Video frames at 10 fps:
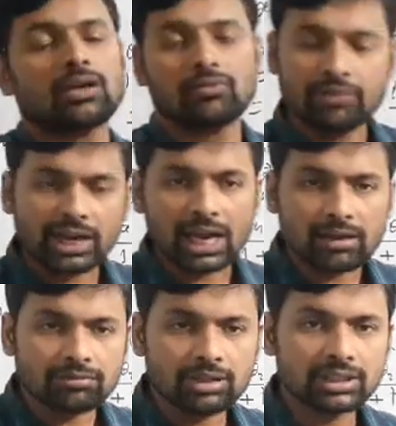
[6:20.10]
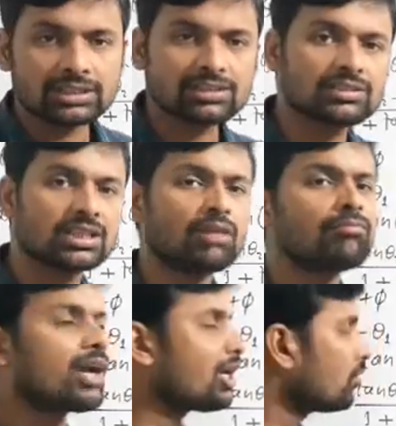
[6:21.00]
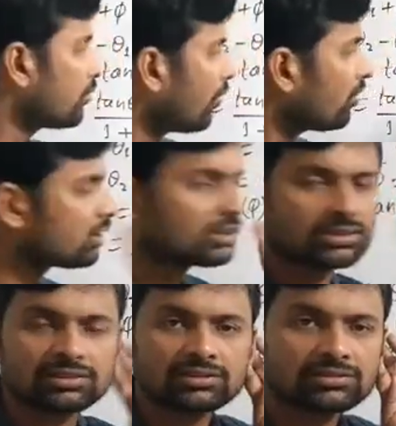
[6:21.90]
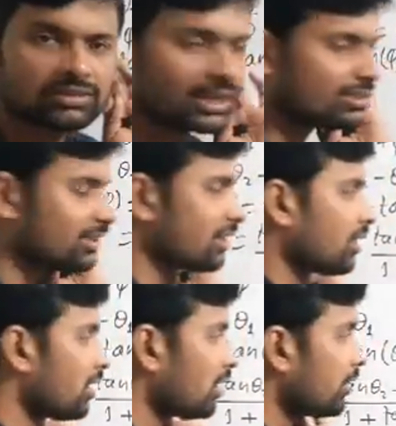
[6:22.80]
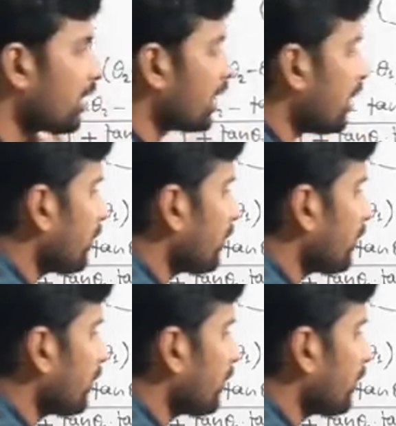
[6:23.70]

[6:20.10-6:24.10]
we have the same value for tan theta. Okay.